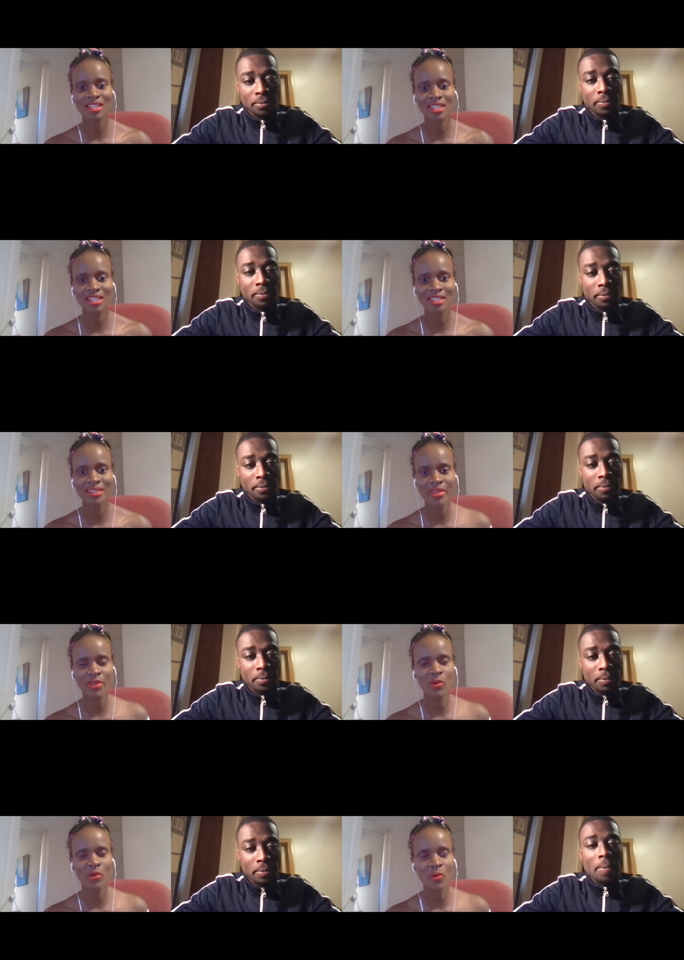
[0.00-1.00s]
Speaker 1: in the
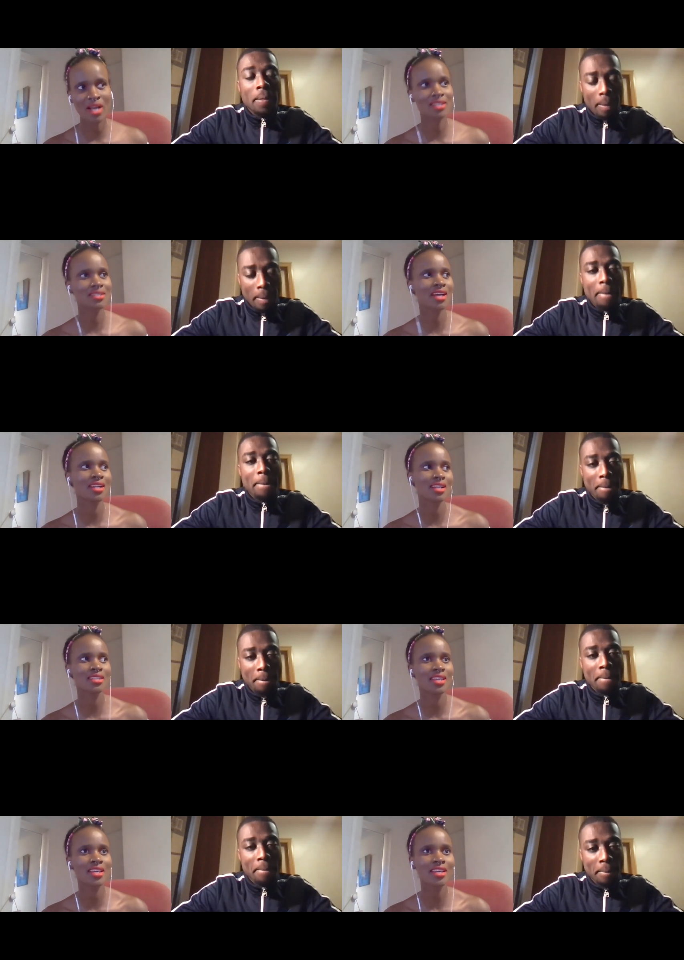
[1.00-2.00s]
US. And I
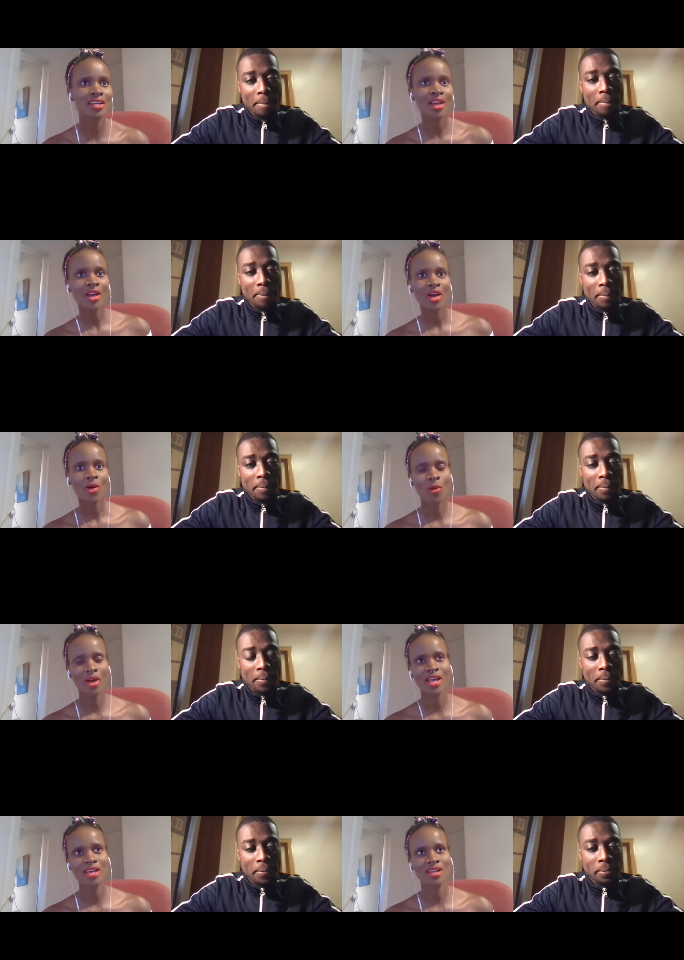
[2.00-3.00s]
think
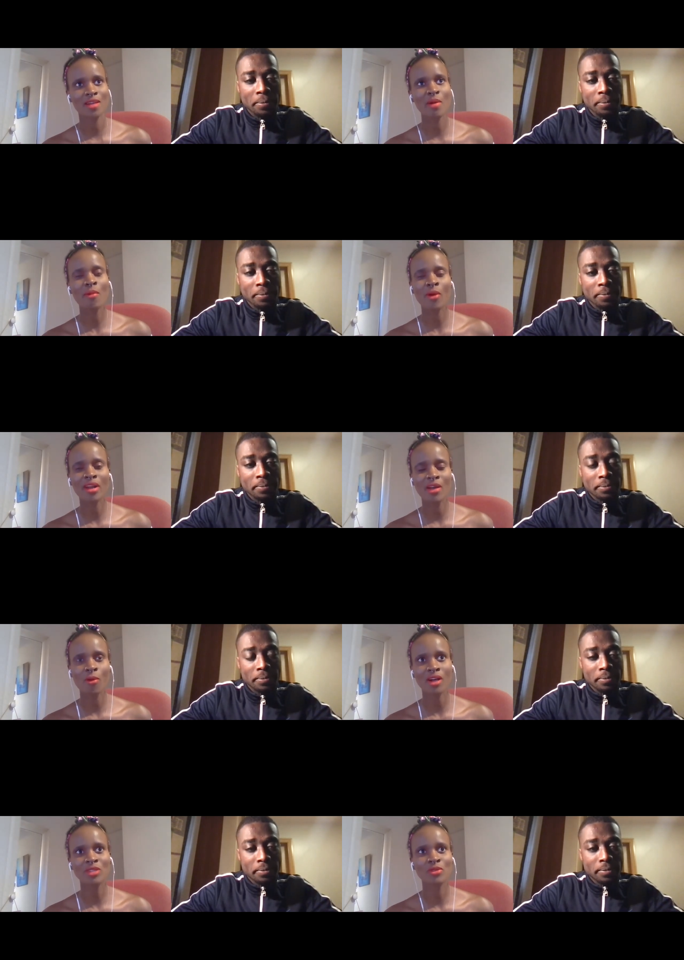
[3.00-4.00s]
when I remember when I
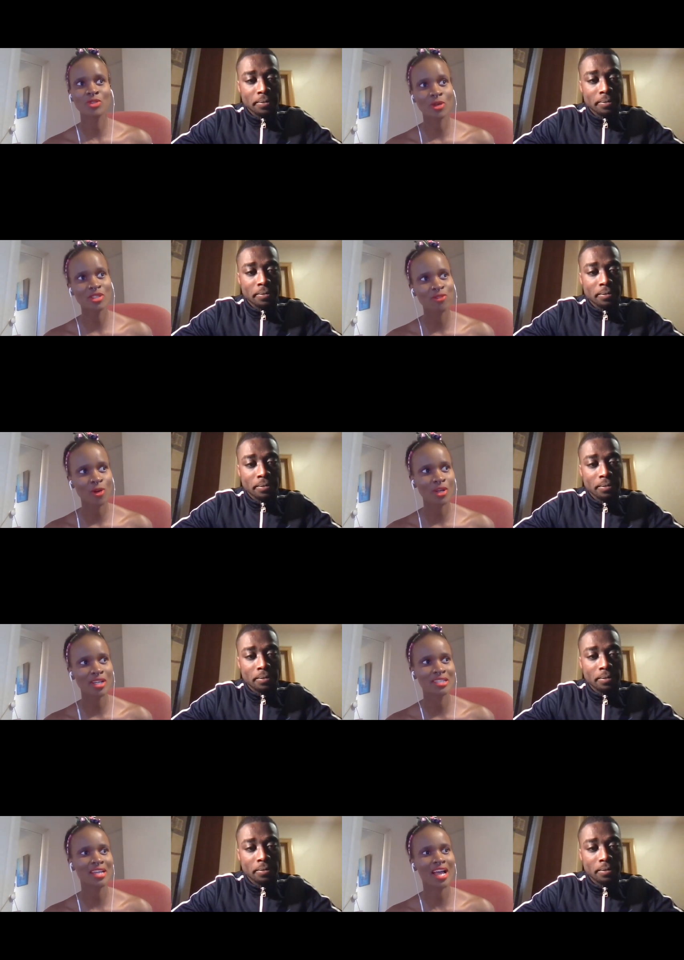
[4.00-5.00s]
watched with George
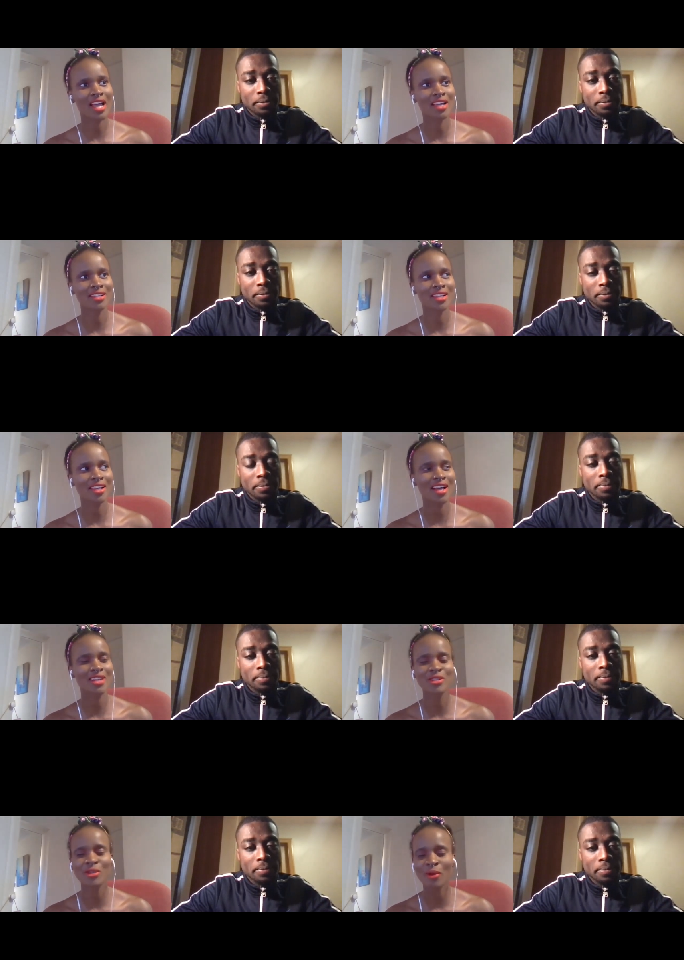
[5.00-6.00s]
Floyd and I
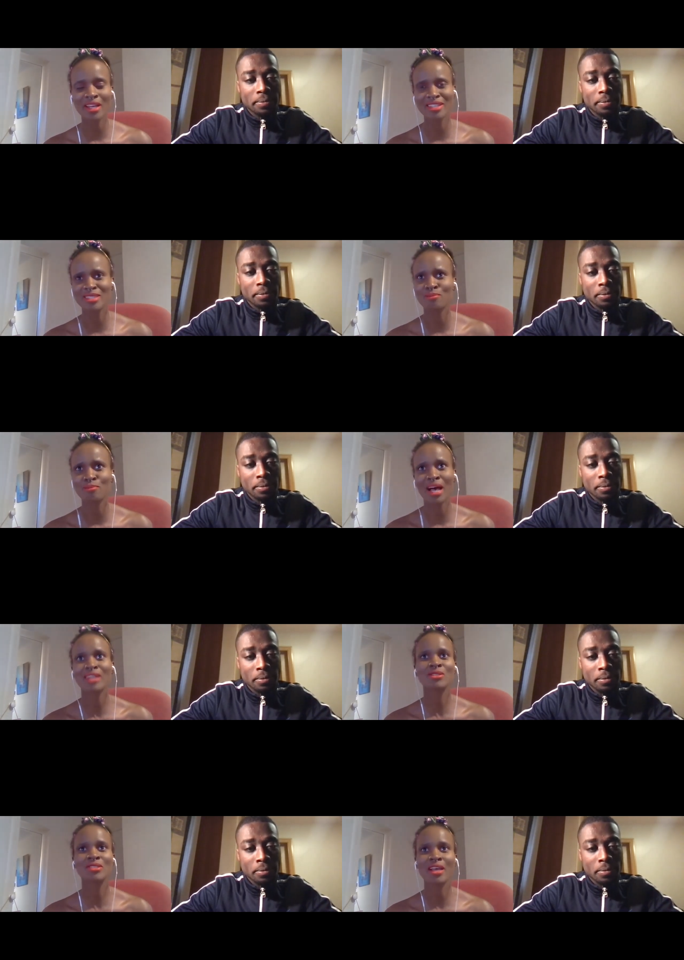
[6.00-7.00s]
don't know, like it's bad
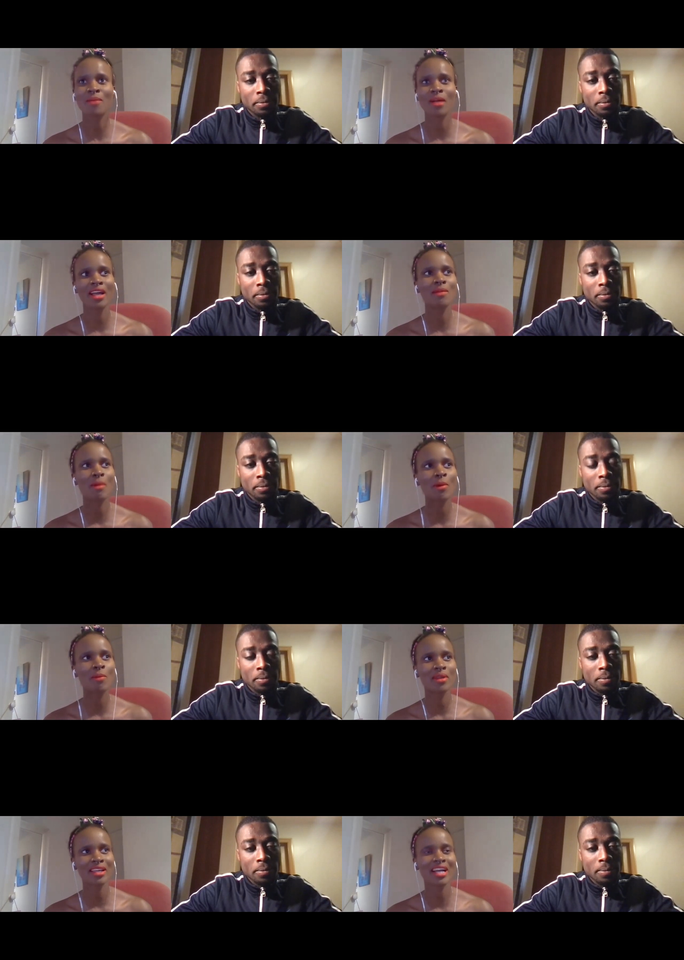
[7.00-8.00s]
to say, but like I remember
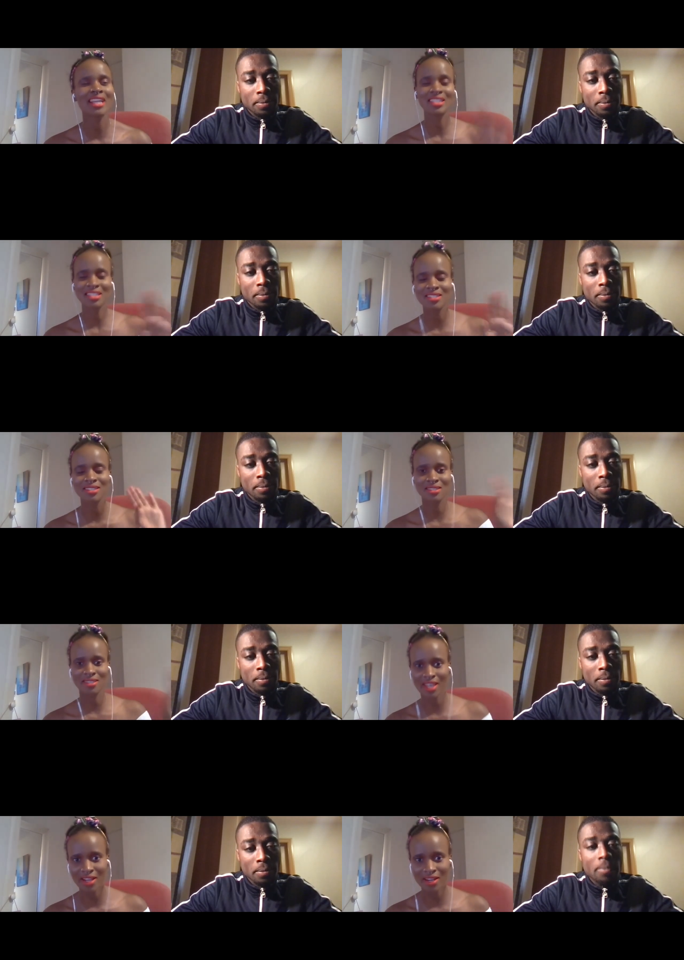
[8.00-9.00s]
being like, at least it's
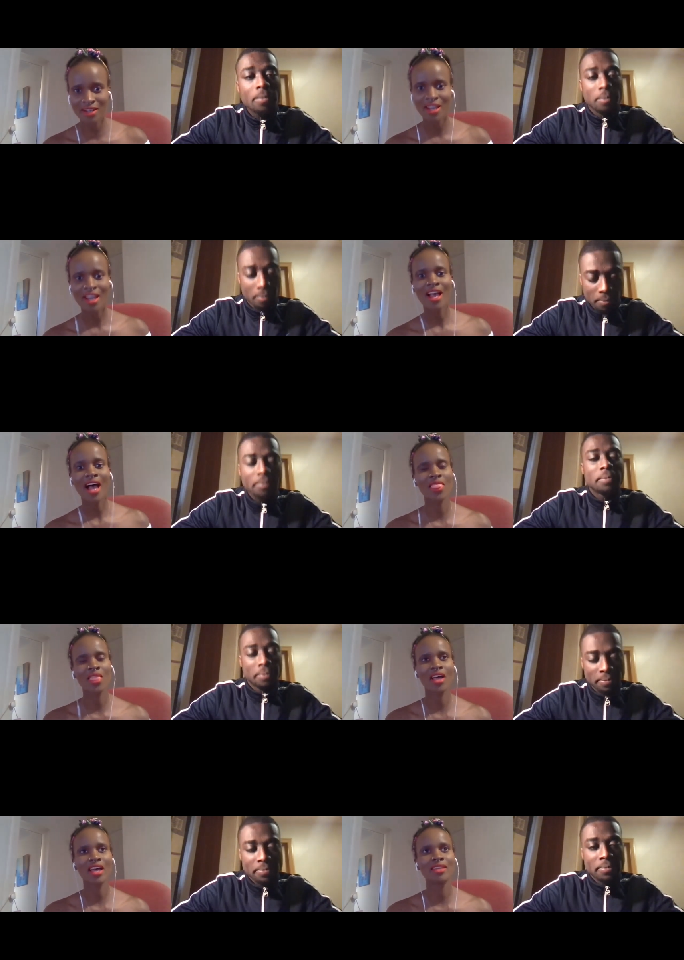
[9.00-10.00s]
there. And
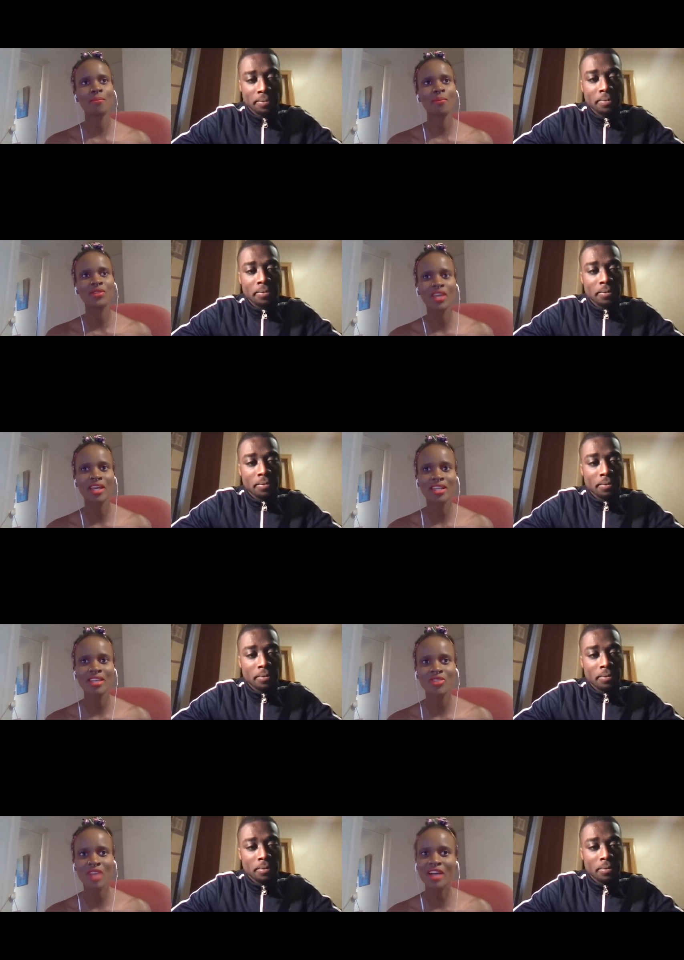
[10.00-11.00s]
then, but then
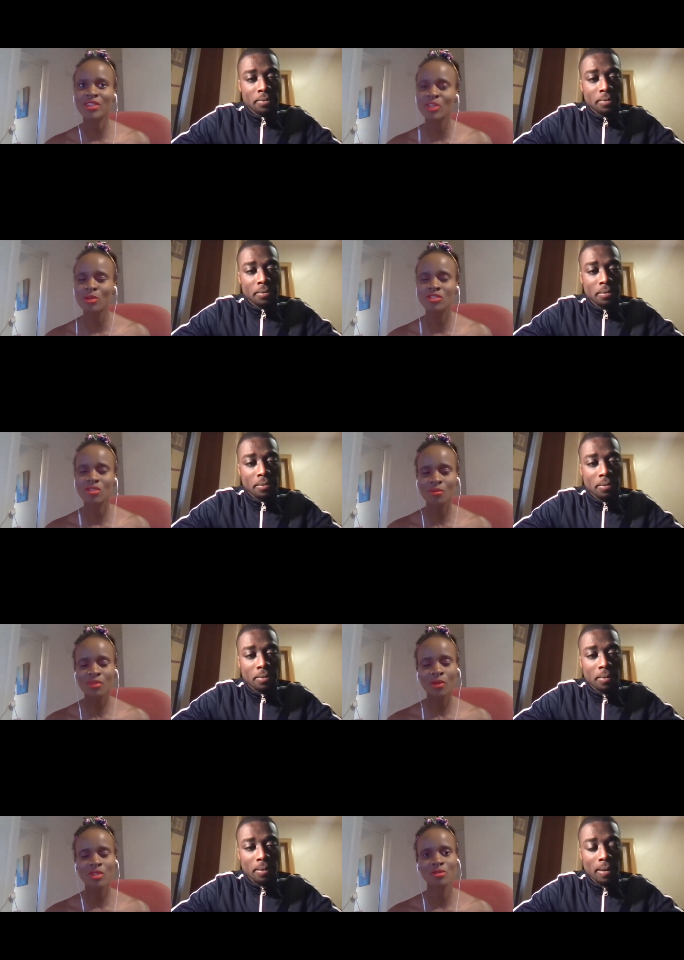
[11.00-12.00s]
uh, there was
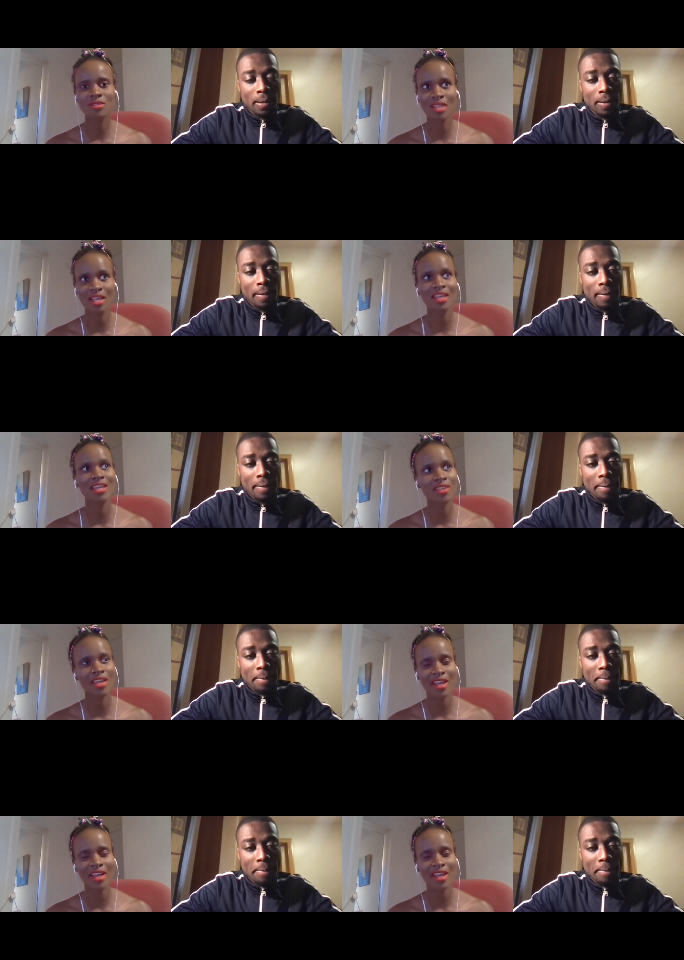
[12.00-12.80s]
something which was like in the